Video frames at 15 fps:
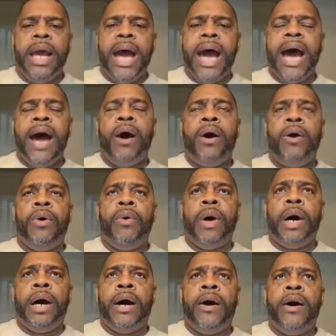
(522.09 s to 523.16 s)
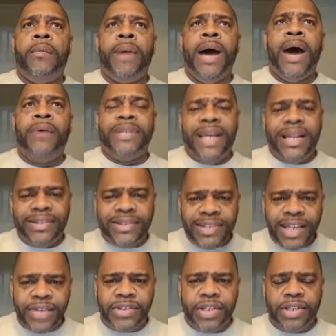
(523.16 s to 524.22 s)
how uh, how the
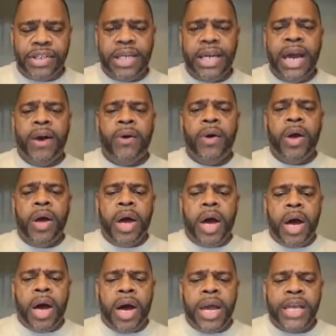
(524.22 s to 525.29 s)
intensity, how uh,